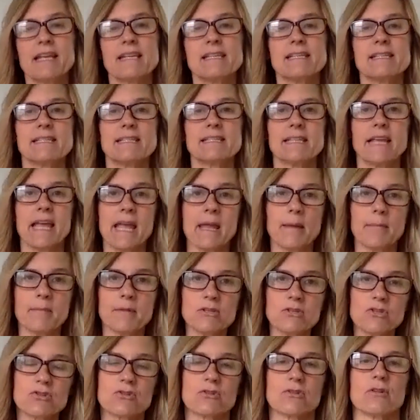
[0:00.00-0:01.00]
Same
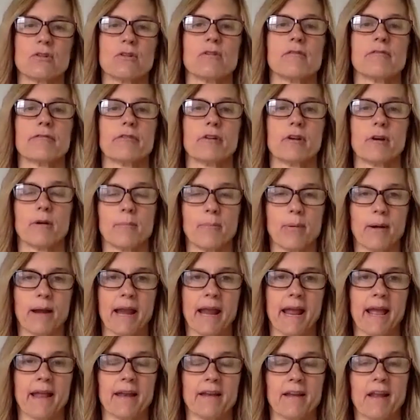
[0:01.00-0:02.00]
is true for a
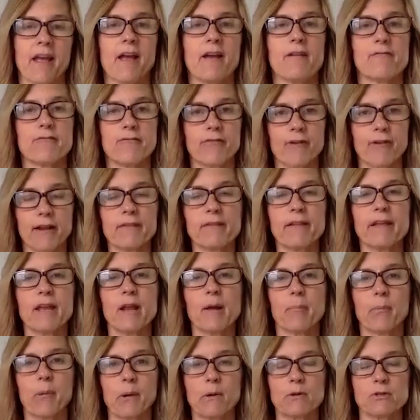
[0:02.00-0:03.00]
brand. Friendly,
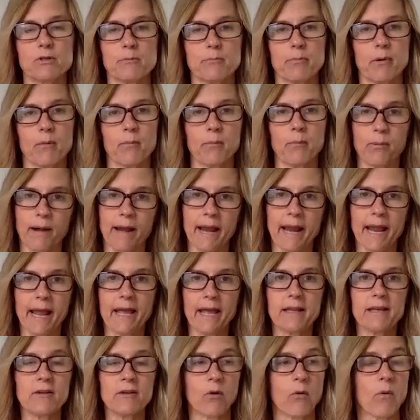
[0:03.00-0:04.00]
approachable
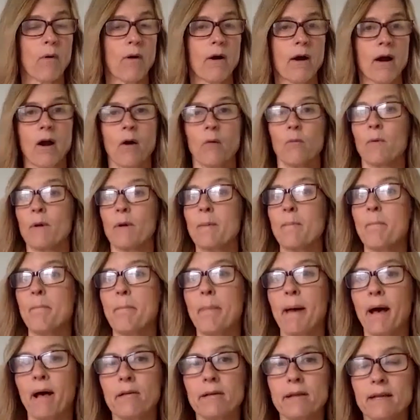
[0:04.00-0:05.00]
brand, or a
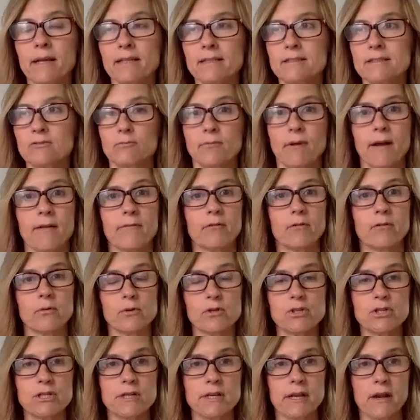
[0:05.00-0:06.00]
rebellious,
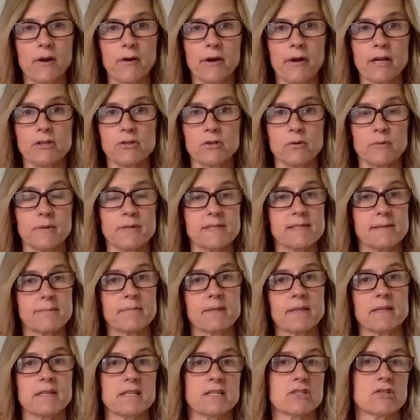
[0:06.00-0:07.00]
revolutionary, doing
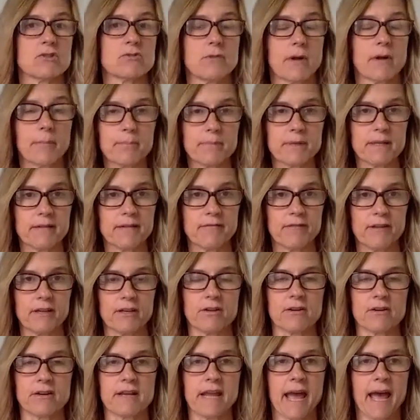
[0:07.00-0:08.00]
something disruptive in
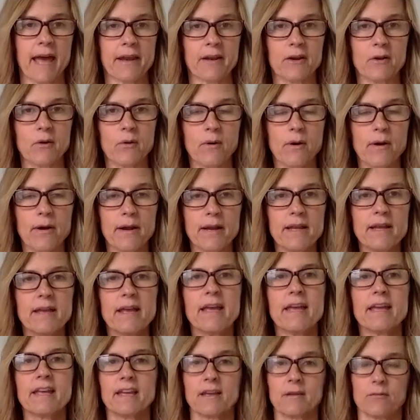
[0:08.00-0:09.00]
your category
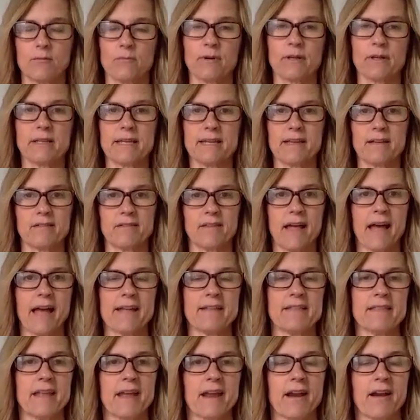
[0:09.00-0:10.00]
can really
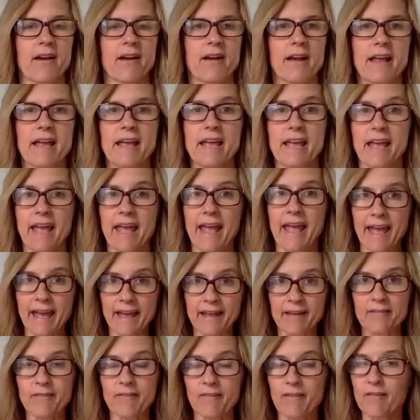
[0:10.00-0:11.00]
align there.
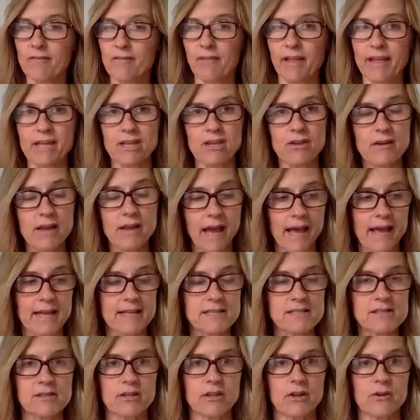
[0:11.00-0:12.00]
And like you
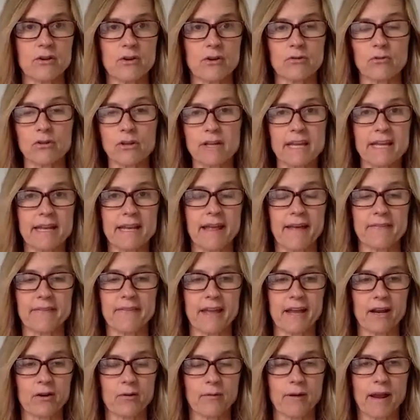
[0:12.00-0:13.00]
guys, you're looking at
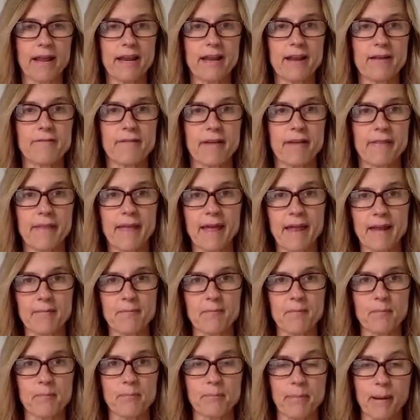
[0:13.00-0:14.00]
that creative and
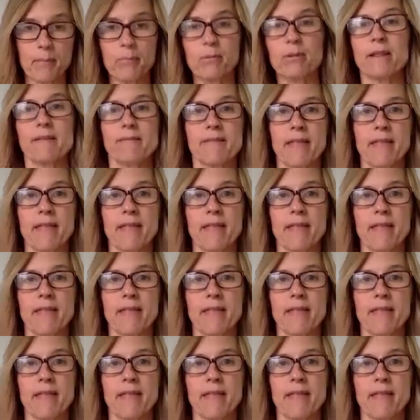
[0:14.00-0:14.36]
then bubbling